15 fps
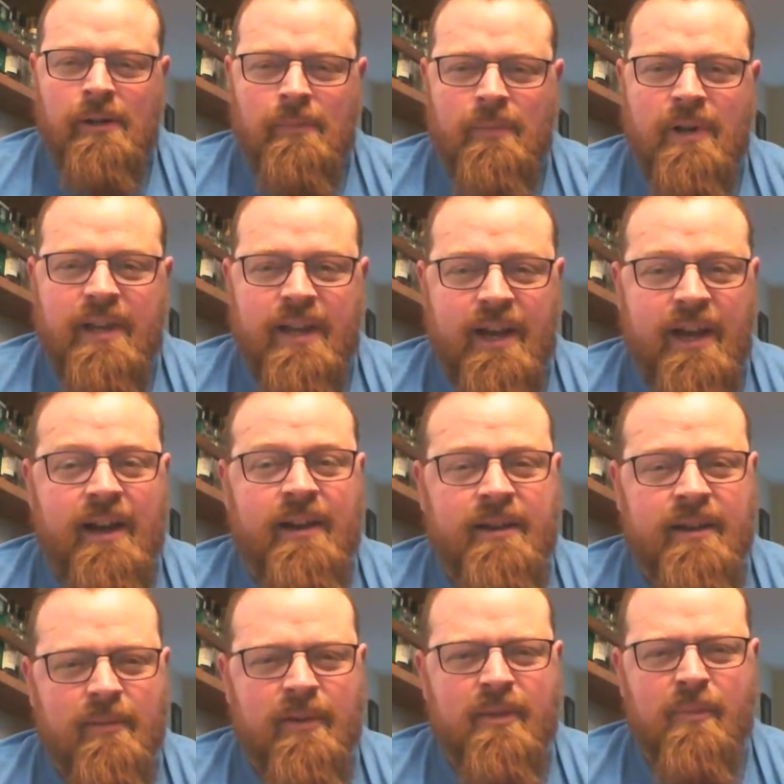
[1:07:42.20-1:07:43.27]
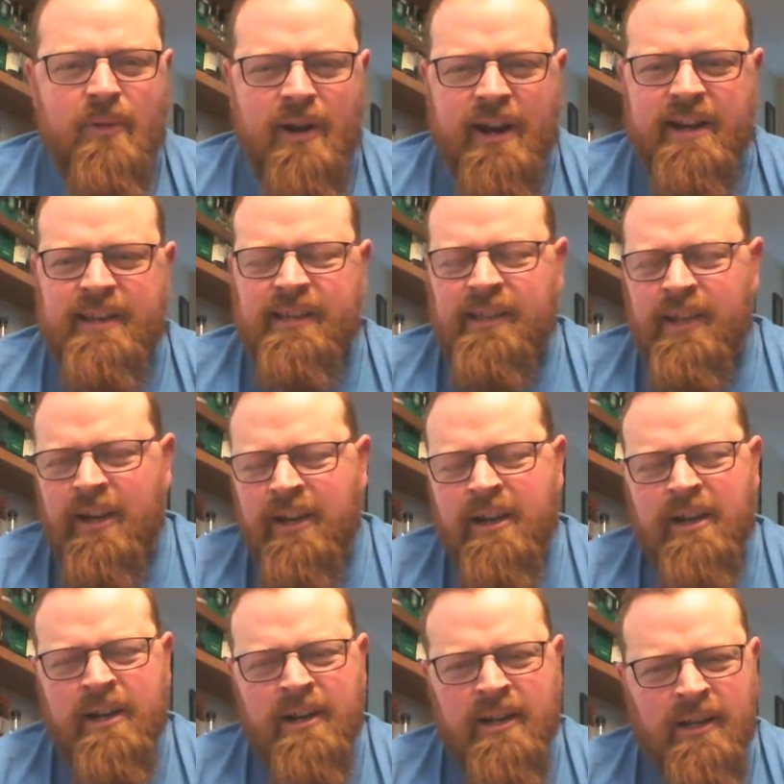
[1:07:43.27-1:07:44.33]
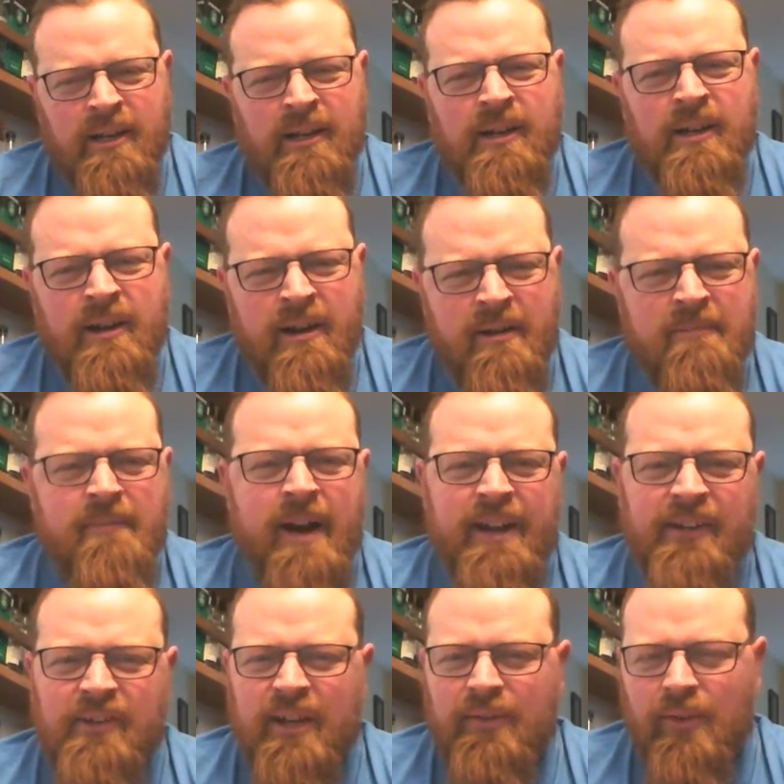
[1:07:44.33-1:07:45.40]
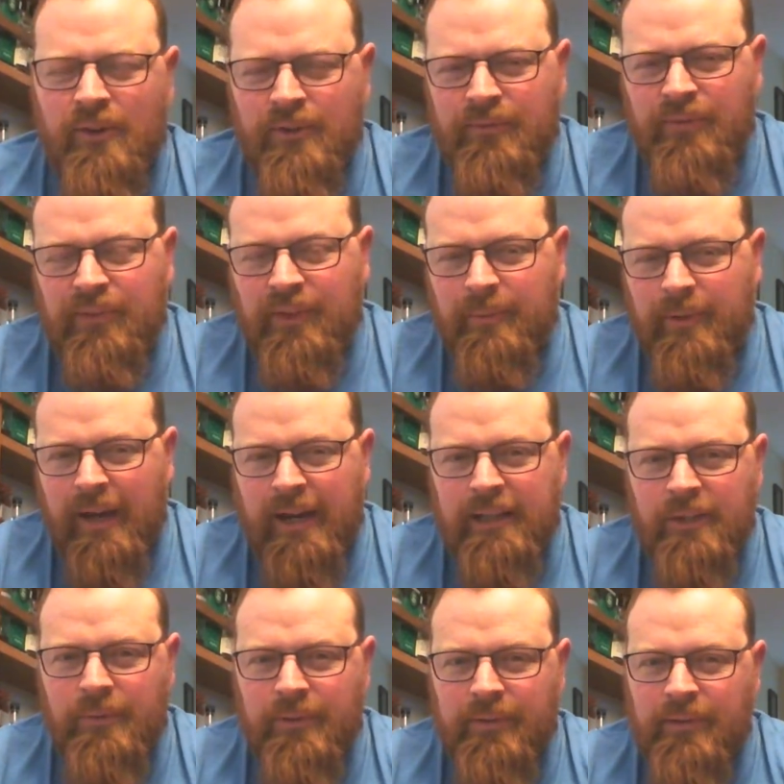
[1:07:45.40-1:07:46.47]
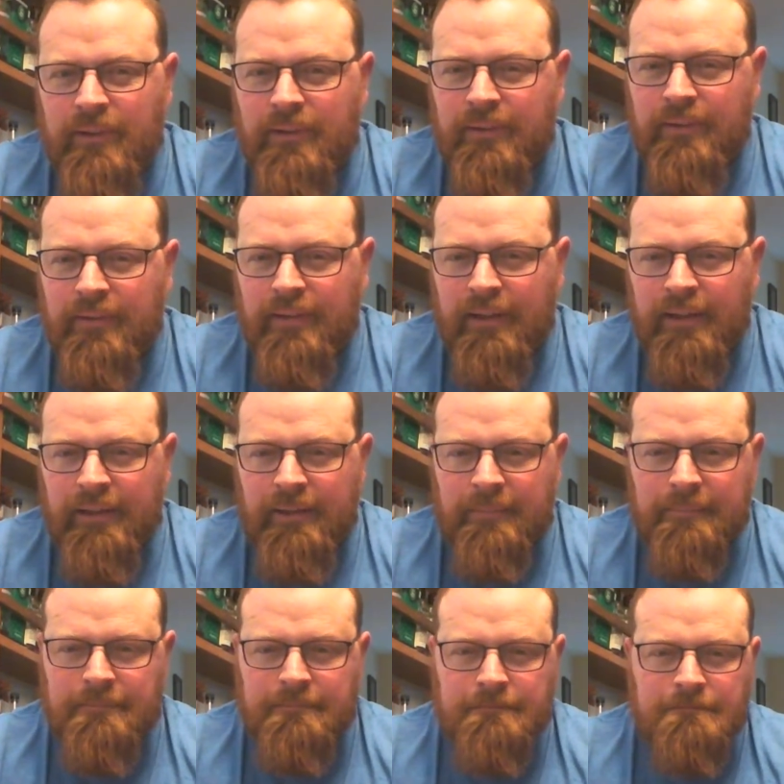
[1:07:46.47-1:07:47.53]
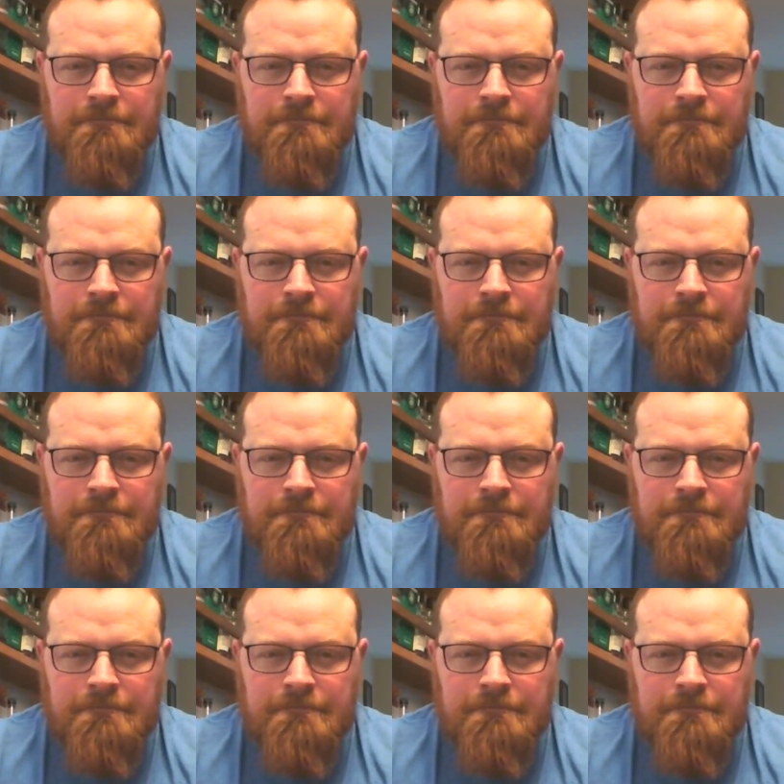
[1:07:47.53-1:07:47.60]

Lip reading: But yeah, double the price. Mind you, I've heard of some Islay whiskeys in